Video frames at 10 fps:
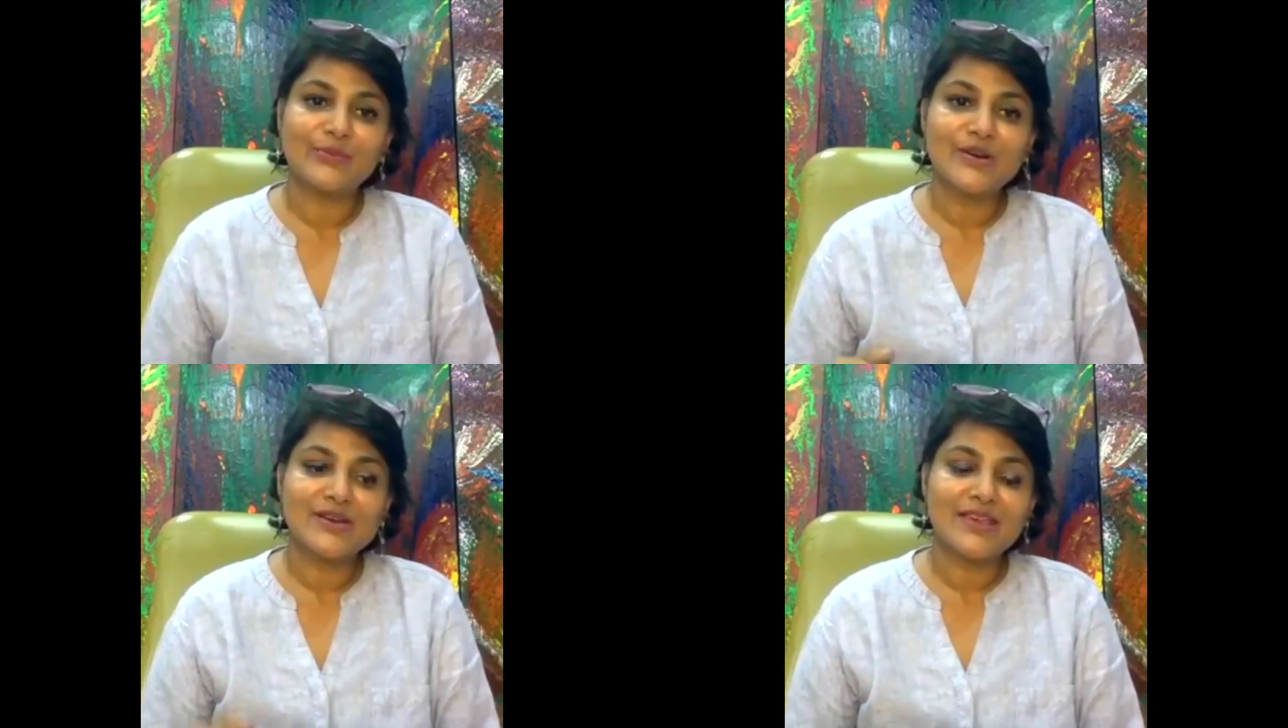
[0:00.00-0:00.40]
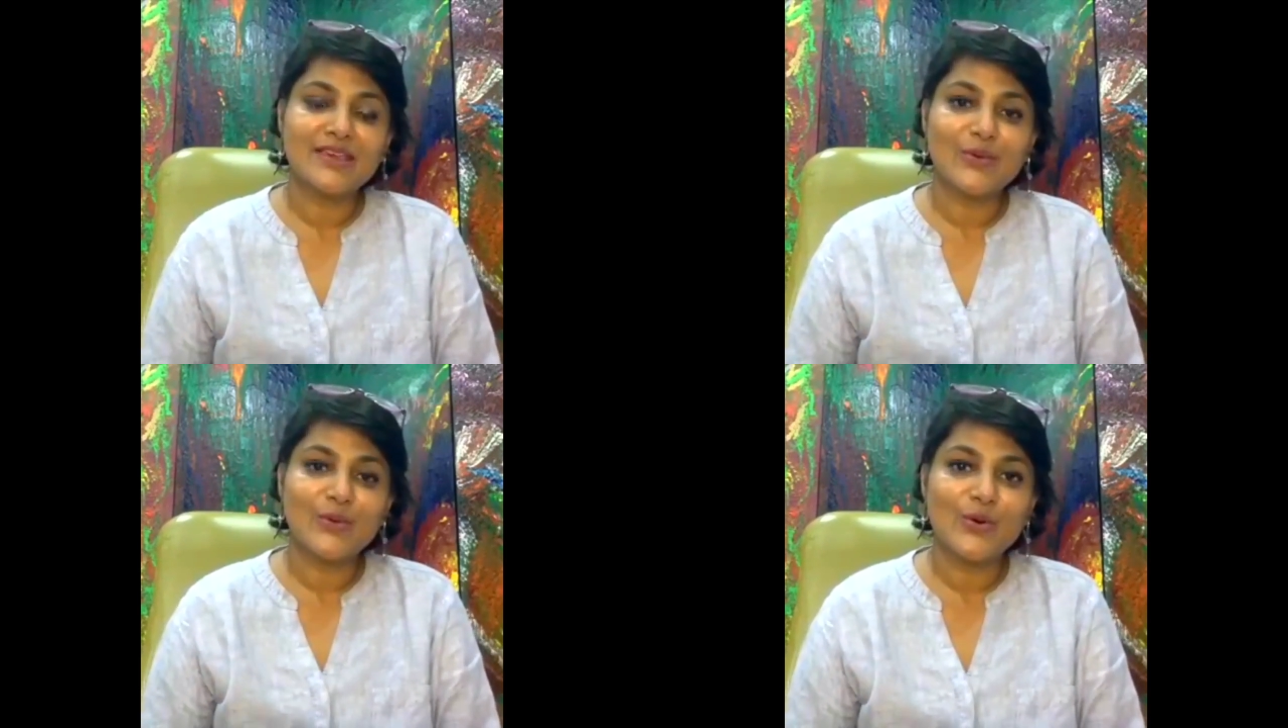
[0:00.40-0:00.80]

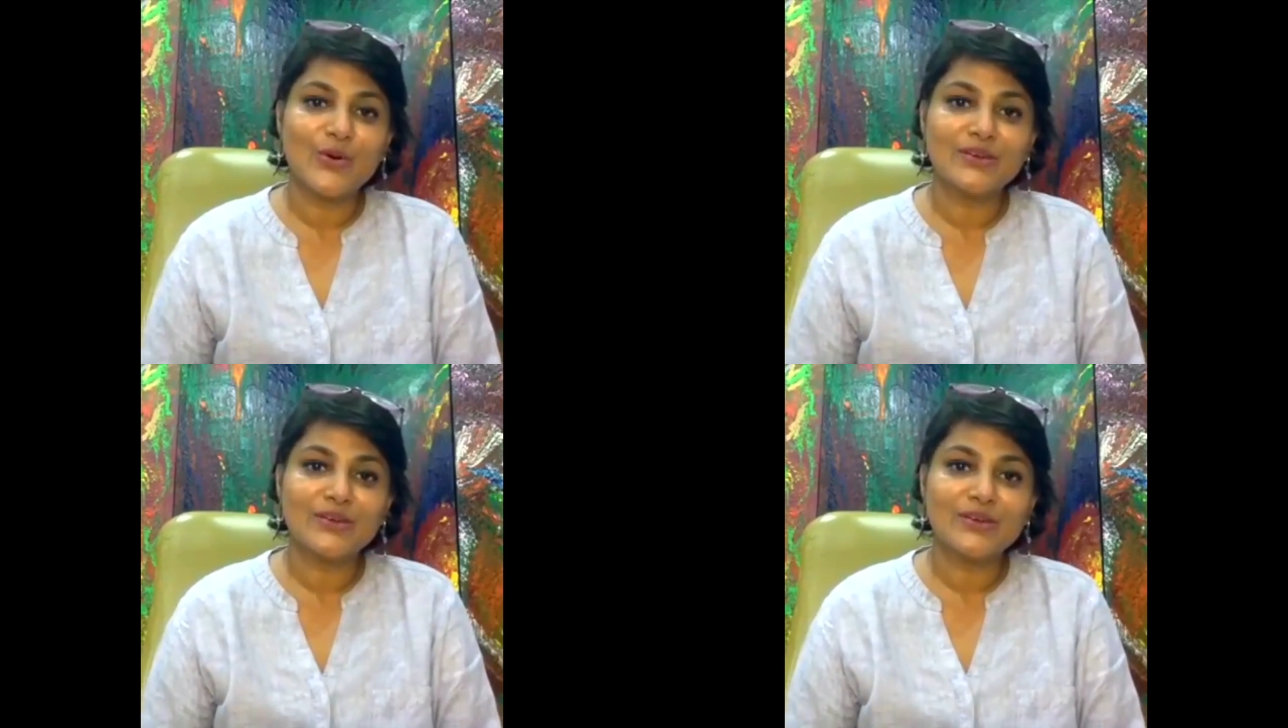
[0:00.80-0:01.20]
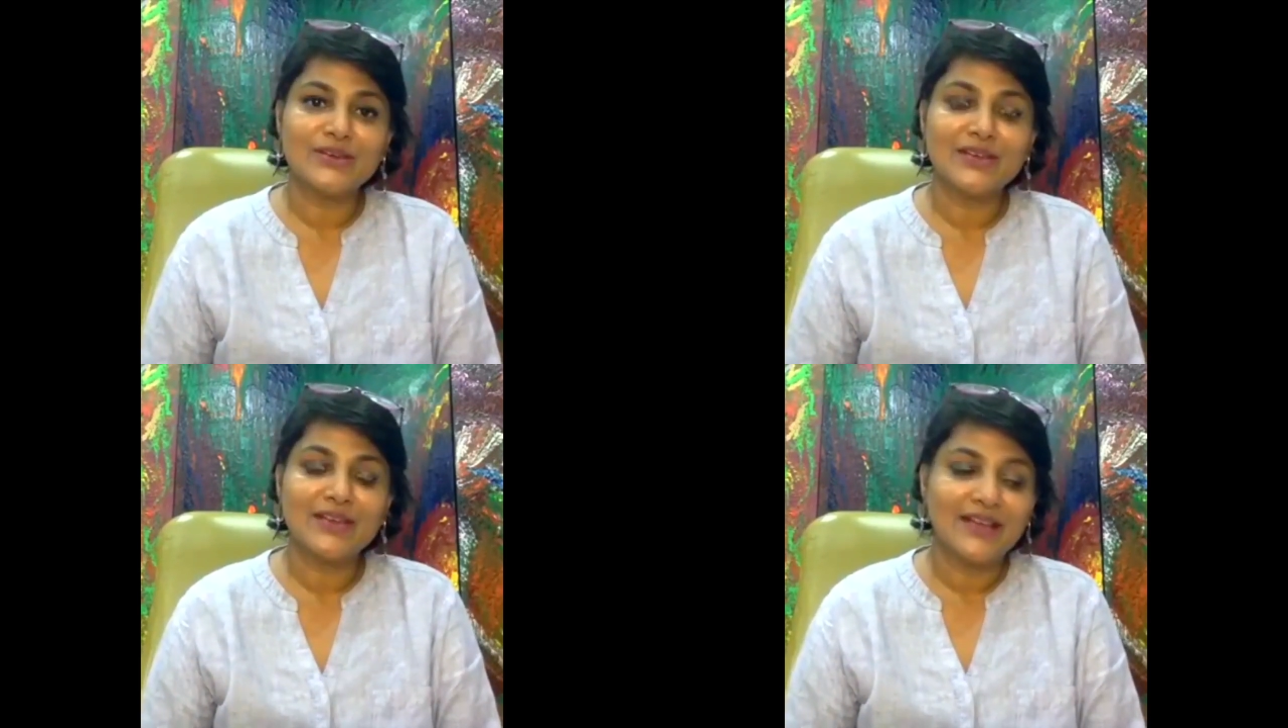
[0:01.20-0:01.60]
working on,
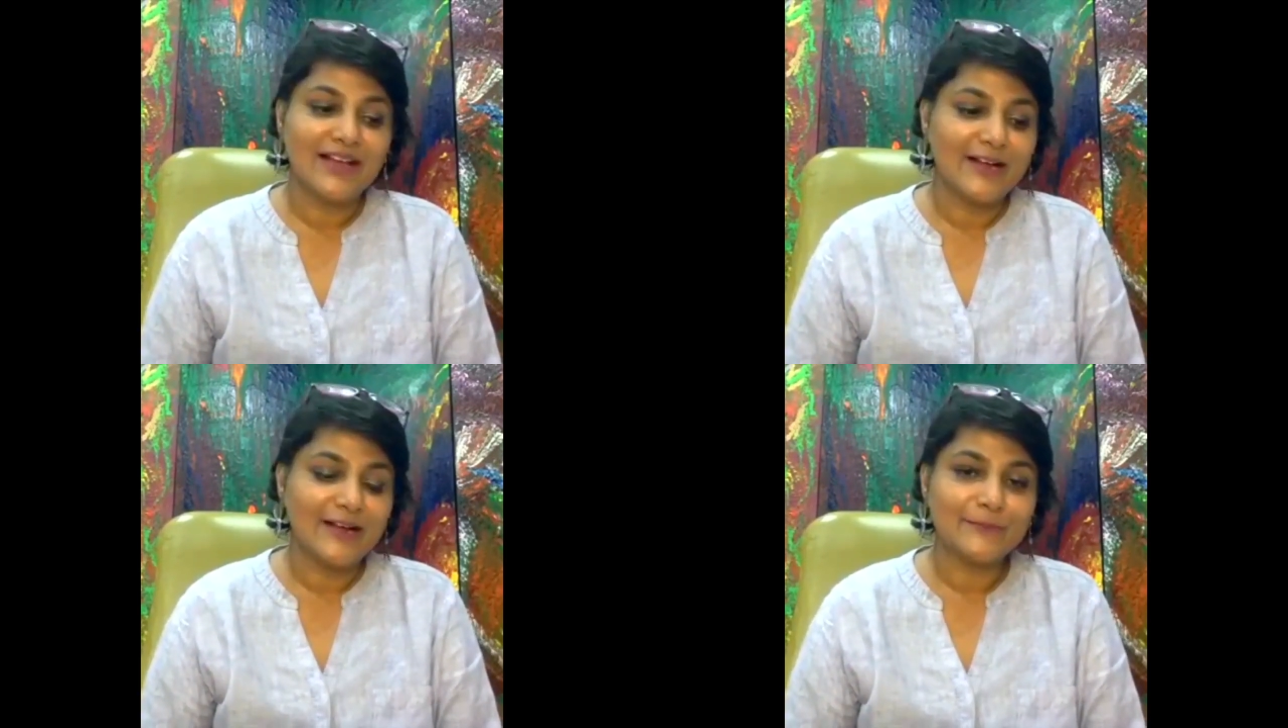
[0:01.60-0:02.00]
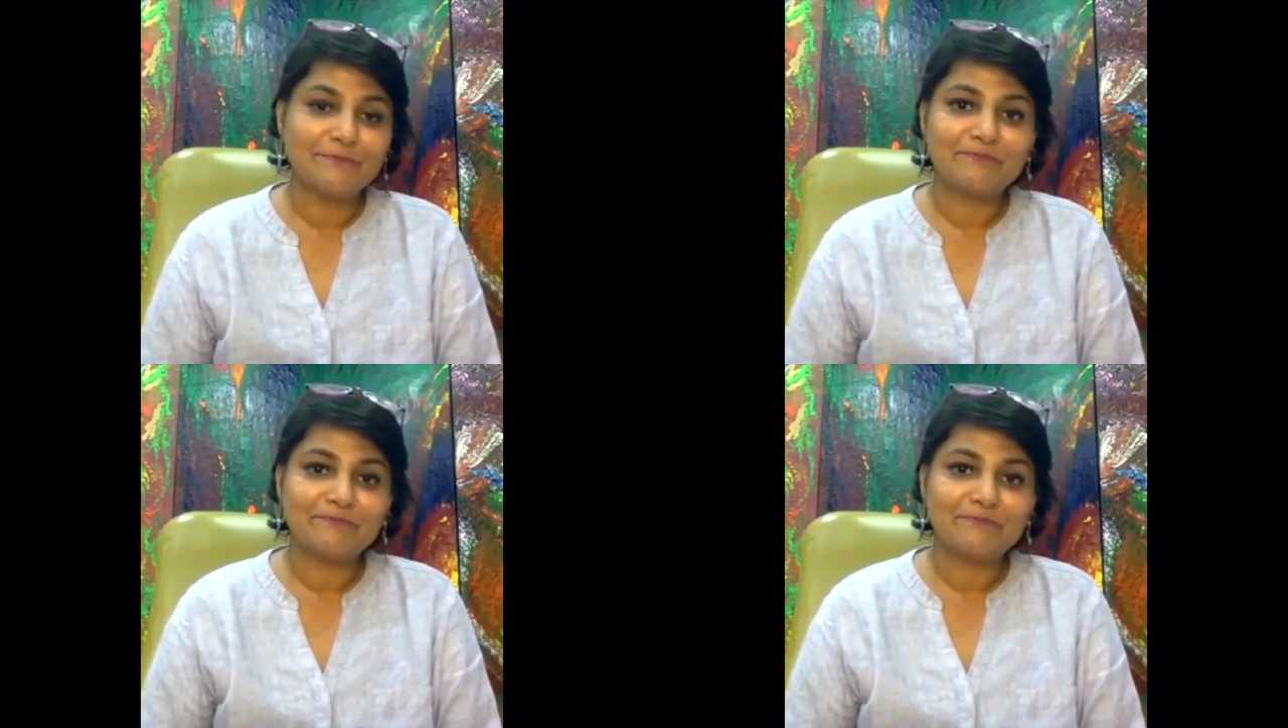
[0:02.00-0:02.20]
um,